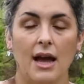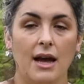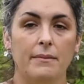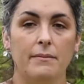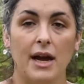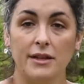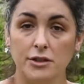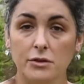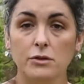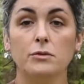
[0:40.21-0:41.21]
I
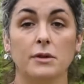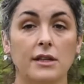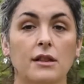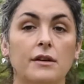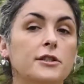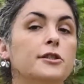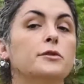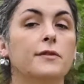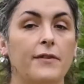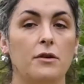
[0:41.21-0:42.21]
do really love to
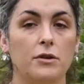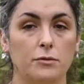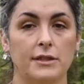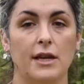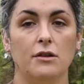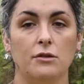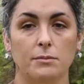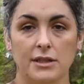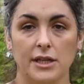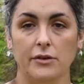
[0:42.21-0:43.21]
use found and recycled
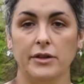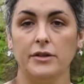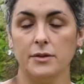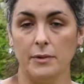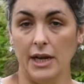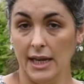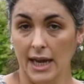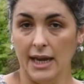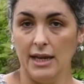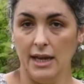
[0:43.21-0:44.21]
materials when I
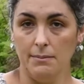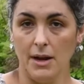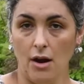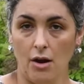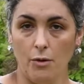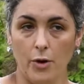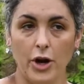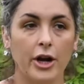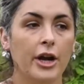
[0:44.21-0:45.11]
can in my artwork.